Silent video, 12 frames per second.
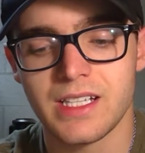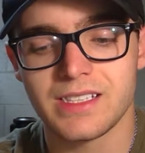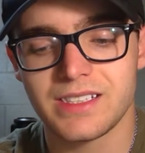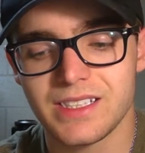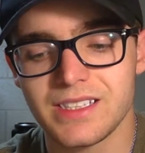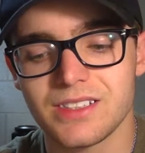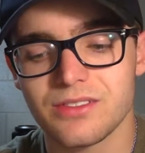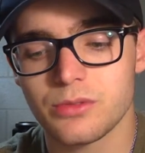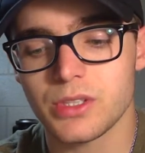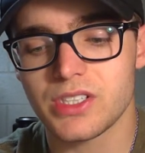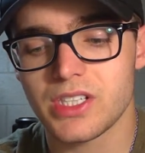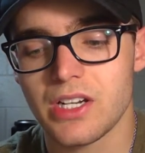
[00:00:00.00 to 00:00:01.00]
6 of
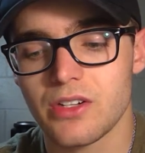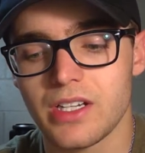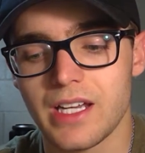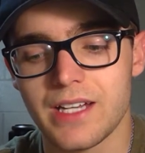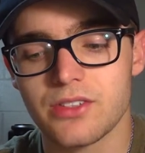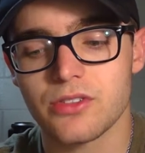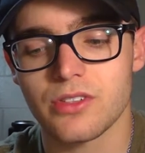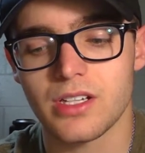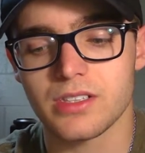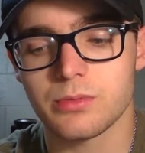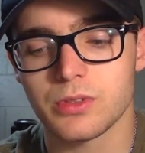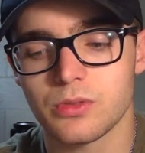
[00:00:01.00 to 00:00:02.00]
which carried
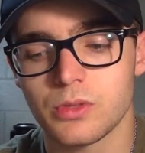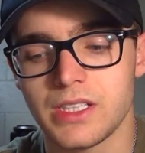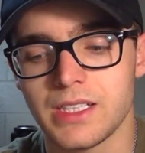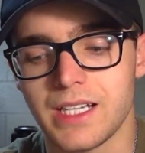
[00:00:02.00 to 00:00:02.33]
astronauts between